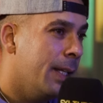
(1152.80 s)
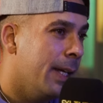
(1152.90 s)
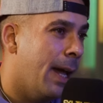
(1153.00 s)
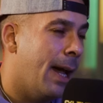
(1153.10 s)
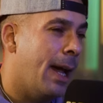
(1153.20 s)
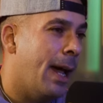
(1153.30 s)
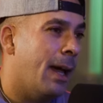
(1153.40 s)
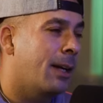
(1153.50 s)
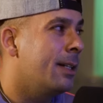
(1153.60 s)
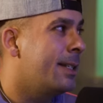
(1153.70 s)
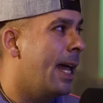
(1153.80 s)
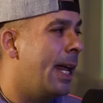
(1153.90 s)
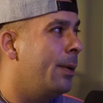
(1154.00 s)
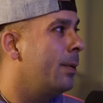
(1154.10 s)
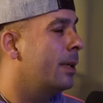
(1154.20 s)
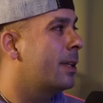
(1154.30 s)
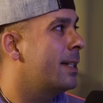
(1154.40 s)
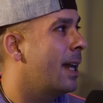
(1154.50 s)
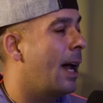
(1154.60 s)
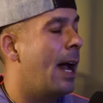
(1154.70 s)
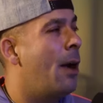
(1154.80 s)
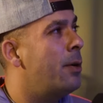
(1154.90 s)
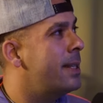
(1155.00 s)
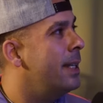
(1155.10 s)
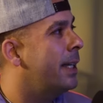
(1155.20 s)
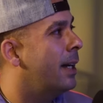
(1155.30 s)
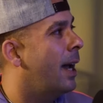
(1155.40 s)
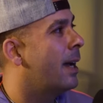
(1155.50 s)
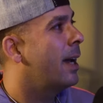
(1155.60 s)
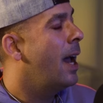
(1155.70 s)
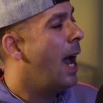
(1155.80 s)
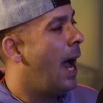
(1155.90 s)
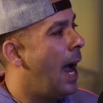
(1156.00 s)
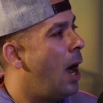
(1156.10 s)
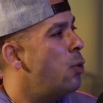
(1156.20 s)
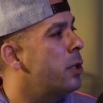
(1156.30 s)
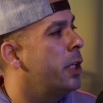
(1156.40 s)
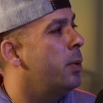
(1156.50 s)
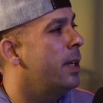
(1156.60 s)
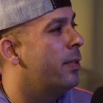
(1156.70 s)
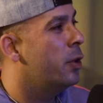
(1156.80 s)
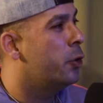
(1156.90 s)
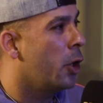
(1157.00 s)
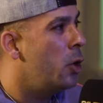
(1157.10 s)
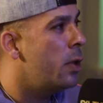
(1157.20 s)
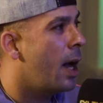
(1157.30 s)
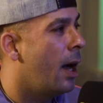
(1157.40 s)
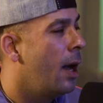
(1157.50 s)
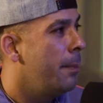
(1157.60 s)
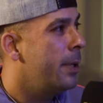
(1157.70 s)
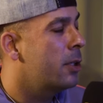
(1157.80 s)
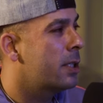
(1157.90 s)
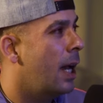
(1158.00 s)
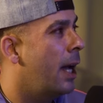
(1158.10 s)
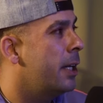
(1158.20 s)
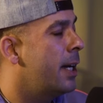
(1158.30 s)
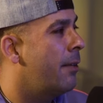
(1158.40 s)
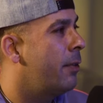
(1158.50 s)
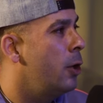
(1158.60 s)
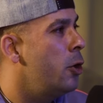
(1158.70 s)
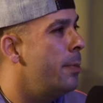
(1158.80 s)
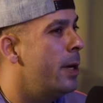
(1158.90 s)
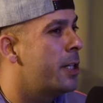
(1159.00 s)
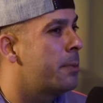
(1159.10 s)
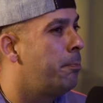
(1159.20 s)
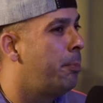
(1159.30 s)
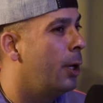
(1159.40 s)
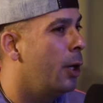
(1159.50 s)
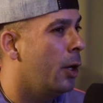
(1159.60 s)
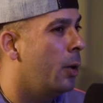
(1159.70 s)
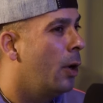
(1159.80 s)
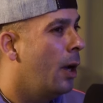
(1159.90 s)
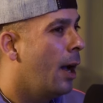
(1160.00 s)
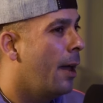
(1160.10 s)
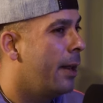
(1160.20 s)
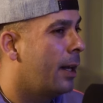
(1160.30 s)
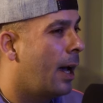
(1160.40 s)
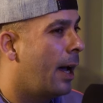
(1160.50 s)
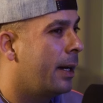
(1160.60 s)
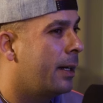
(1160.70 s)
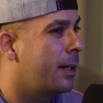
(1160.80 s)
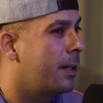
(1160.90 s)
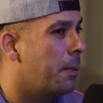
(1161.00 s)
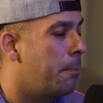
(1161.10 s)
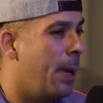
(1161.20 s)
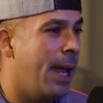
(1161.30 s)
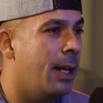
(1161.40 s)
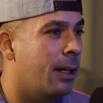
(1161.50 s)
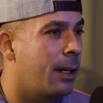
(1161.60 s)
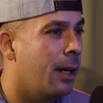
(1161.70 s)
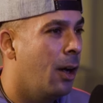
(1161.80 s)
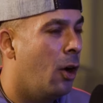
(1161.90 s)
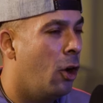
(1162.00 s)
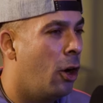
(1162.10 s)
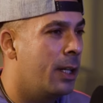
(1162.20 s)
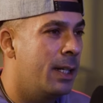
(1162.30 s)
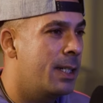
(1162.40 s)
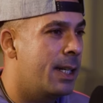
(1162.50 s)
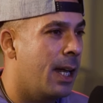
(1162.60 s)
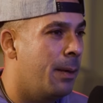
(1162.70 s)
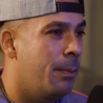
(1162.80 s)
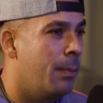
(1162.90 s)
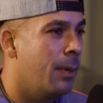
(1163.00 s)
Yeah, because I was thinking like, how do you even do that? Because like you'd have luminous blue and then like pink all in the same.